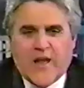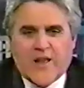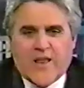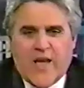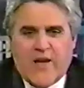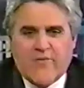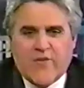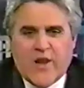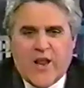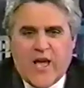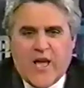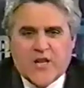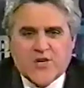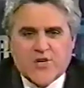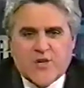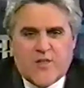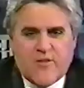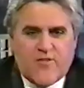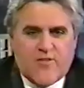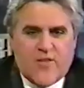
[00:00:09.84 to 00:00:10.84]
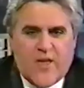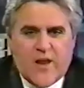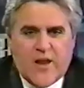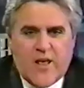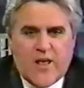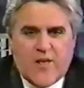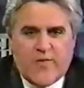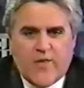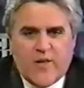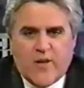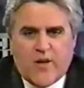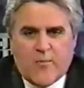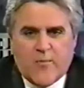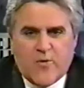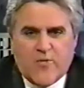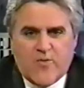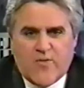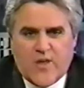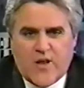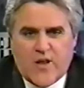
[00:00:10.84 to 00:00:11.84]
on Kevin Nash this Sunday in the
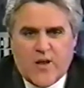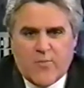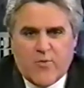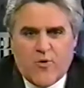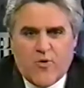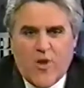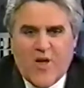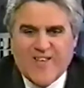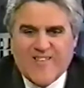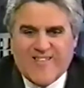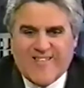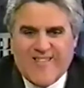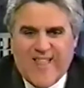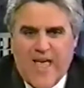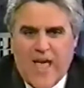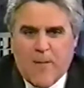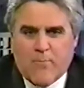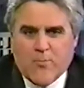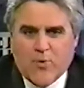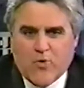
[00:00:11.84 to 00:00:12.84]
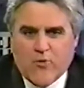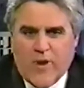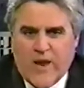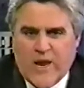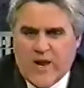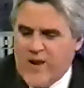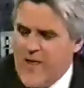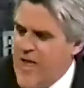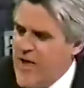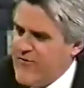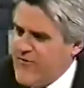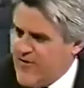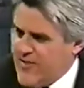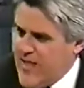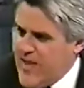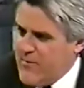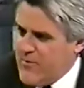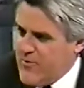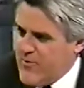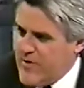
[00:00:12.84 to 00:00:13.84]
WCW Slamboree. Do they have
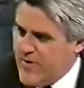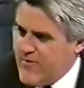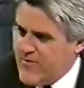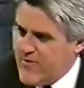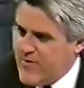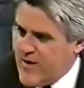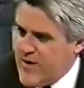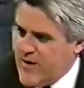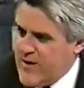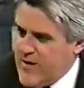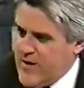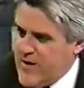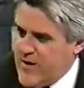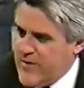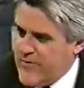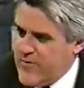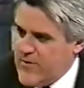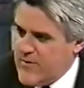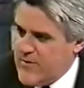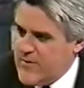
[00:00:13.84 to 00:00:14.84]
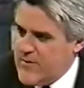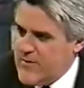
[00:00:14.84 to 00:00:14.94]
Slamborees in Ireland? Have you?